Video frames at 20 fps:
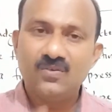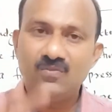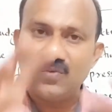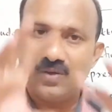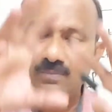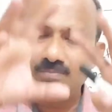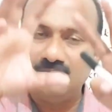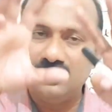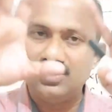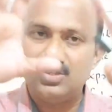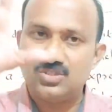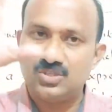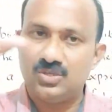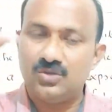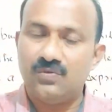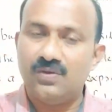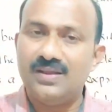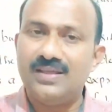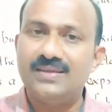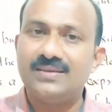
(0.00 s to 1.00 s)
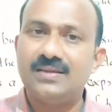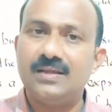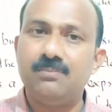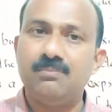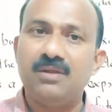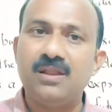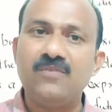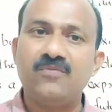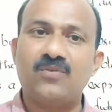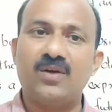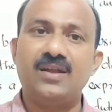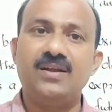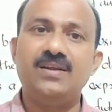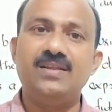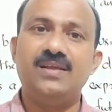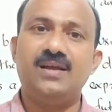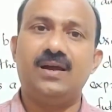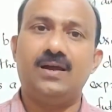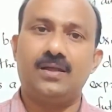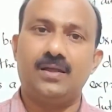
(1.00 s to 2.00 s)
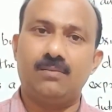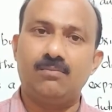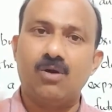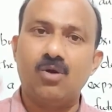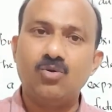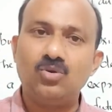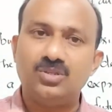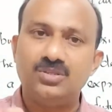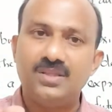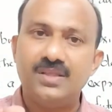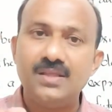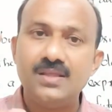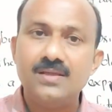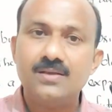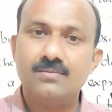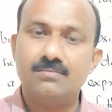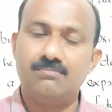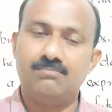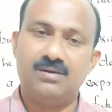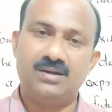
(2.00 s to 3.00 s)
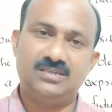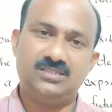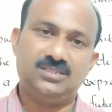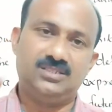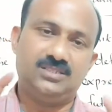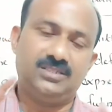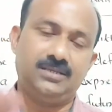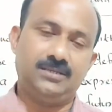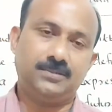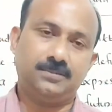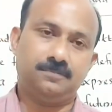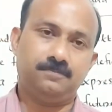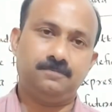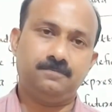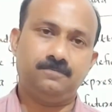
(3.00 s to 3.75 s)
From this, you will get a brief idea about the budgeting.